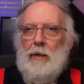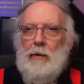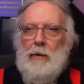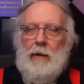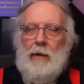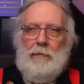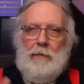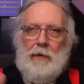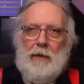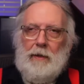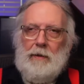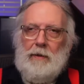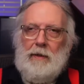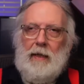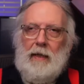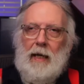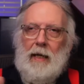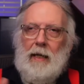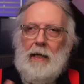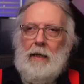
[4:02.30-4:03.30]
it for your
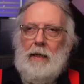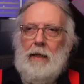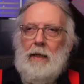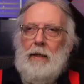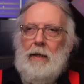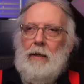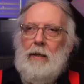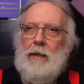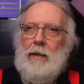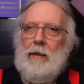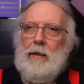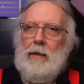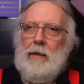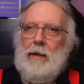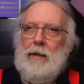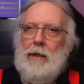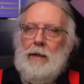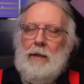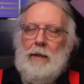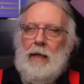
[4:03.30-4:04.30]
second year,
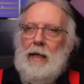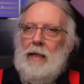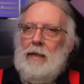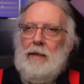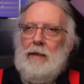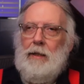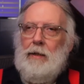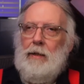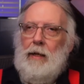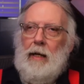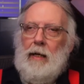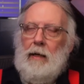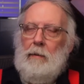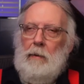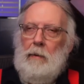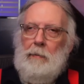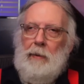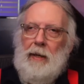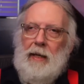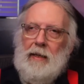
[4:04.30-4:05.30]
you're not going to
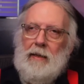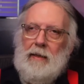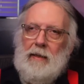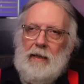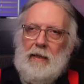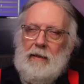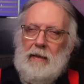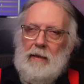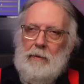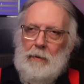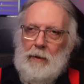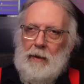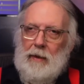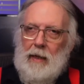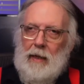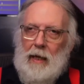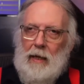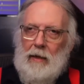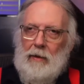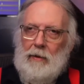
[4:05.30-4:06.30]
be paying
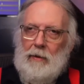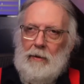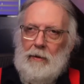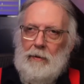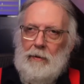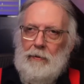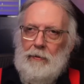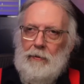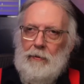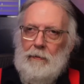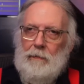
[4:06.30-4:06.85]
$61.